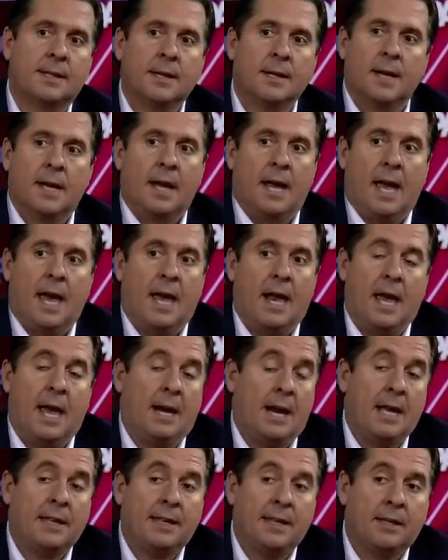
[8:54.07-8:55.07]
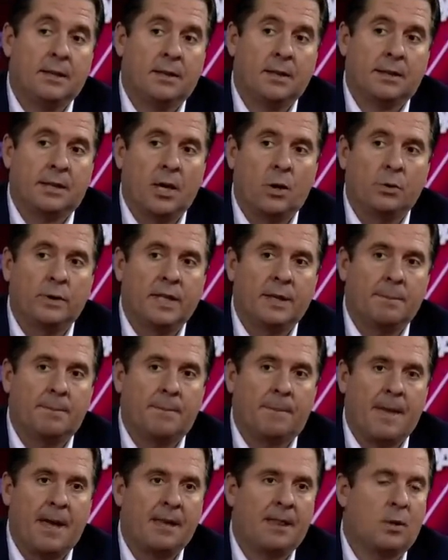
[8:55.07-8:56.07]
And I think, look, the only
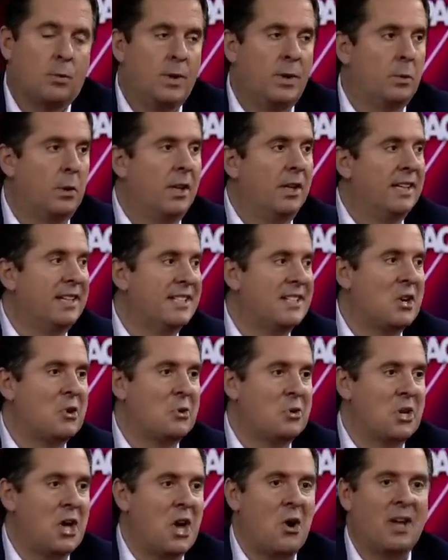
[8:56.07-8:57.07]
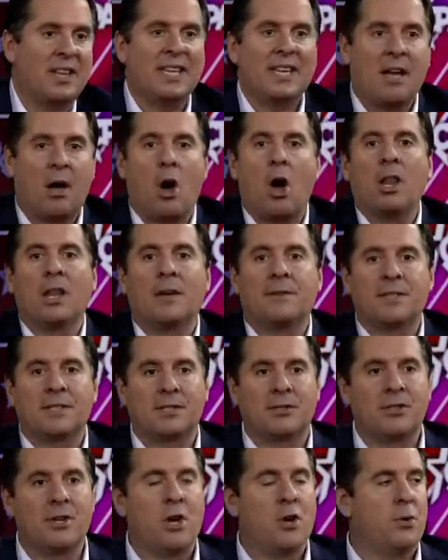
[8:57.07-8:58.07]
thing that we really don't know, I think all of us
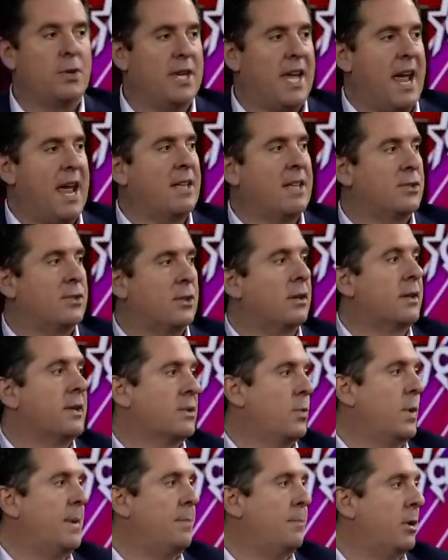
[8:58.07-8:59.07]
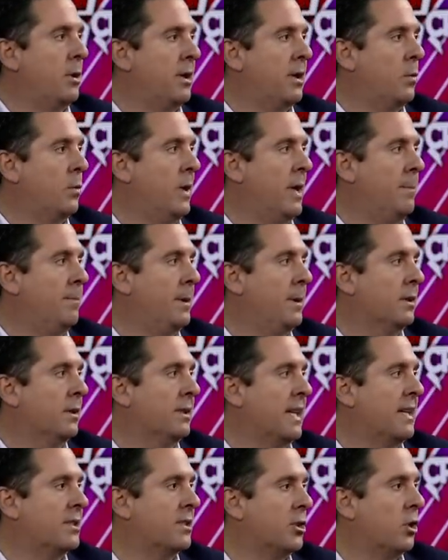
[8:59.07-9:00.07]
know the answer because we built a
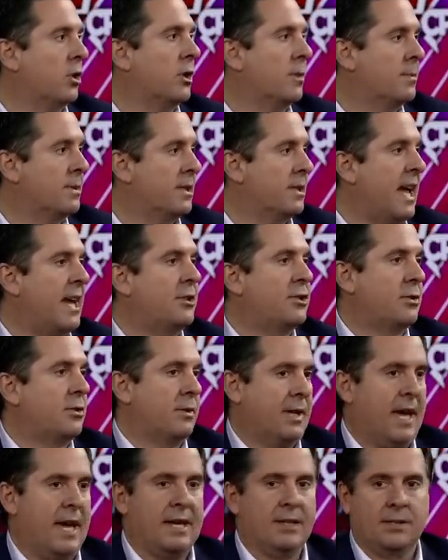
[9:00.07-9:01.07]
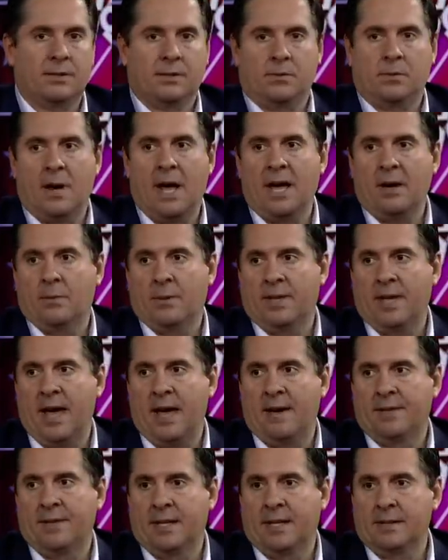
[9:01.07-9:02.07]
circumstantial case, right, with
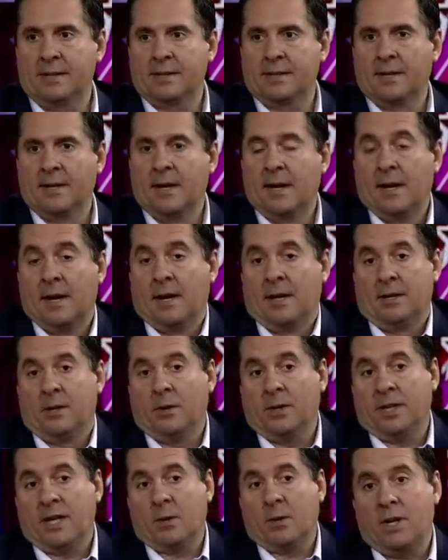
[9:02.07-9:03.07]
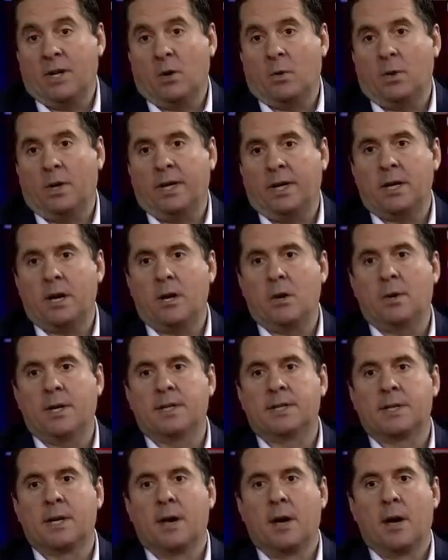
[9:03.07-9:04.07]
evidence. The only thing we don't know is,
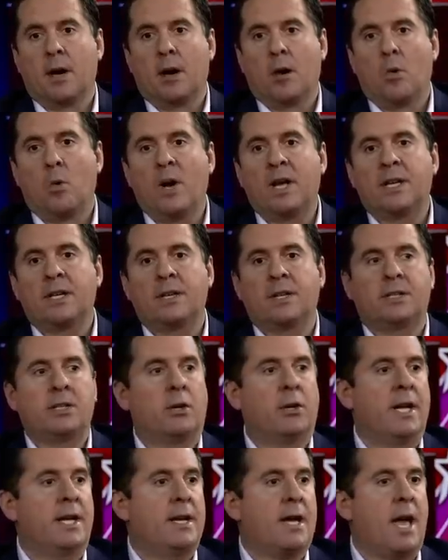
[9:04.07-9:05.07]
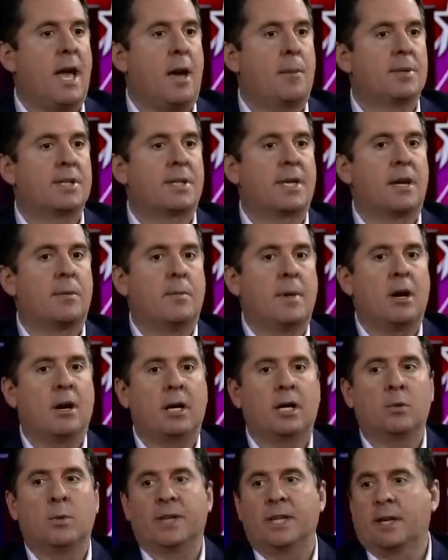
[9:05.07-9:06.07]
when did the dirty cops get married
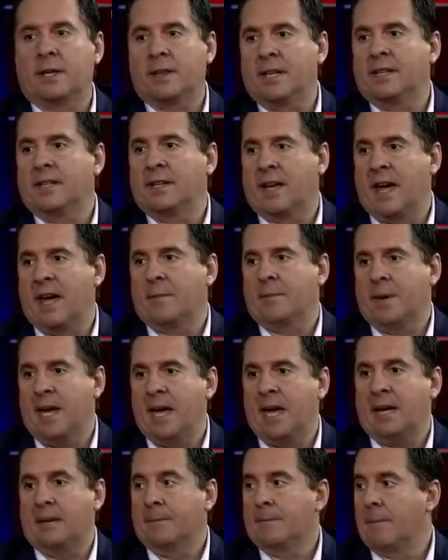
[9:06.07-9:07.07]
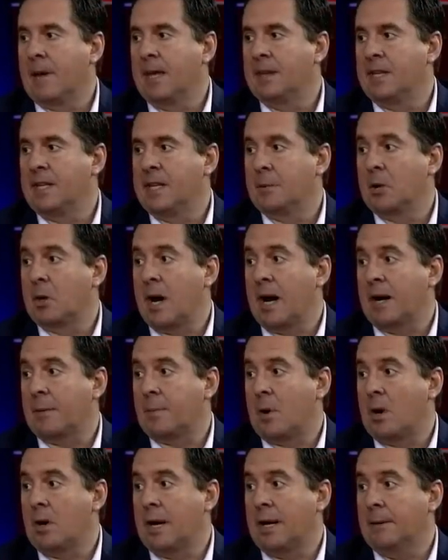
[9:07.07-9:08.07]
with the Clinton campaign and the Democratic
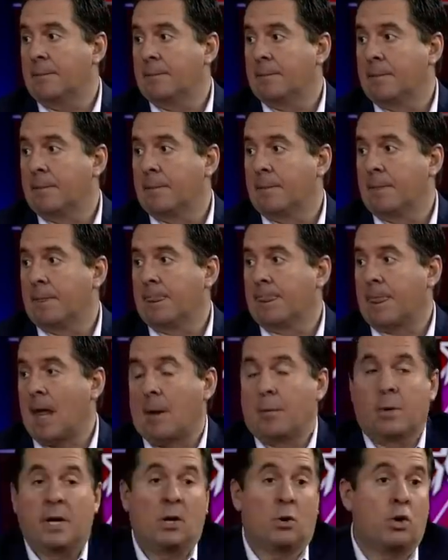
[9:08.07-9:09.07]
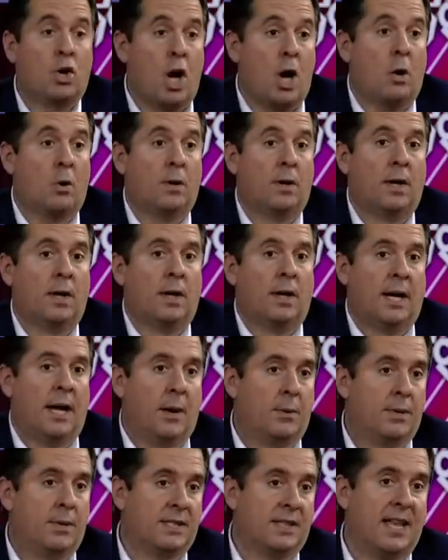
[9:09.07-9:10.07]
Party? And we don't know. It
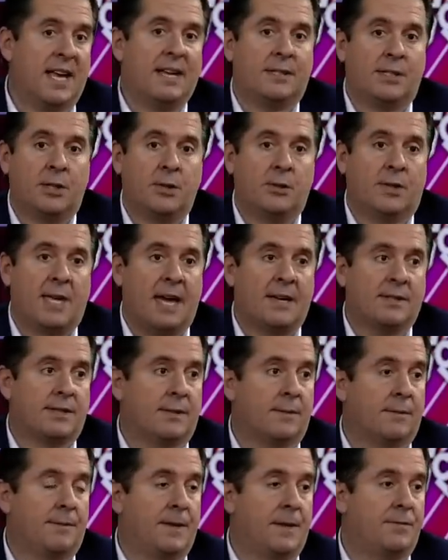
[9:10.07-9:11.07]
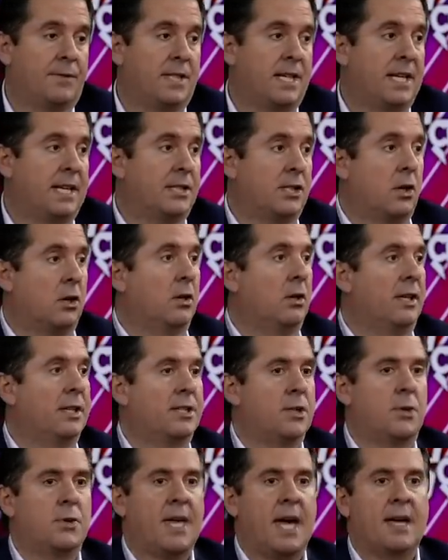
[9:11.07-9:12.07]
was late 2015 to early
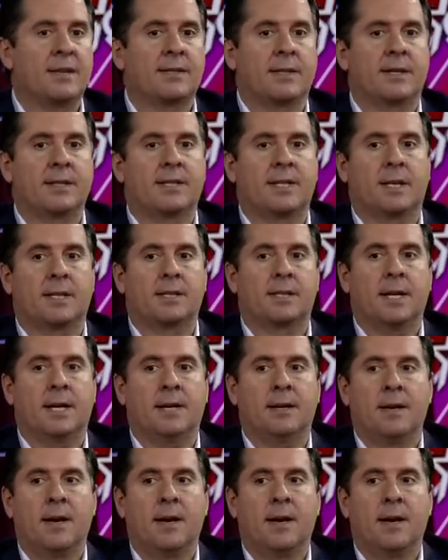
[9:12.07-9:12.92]
2016.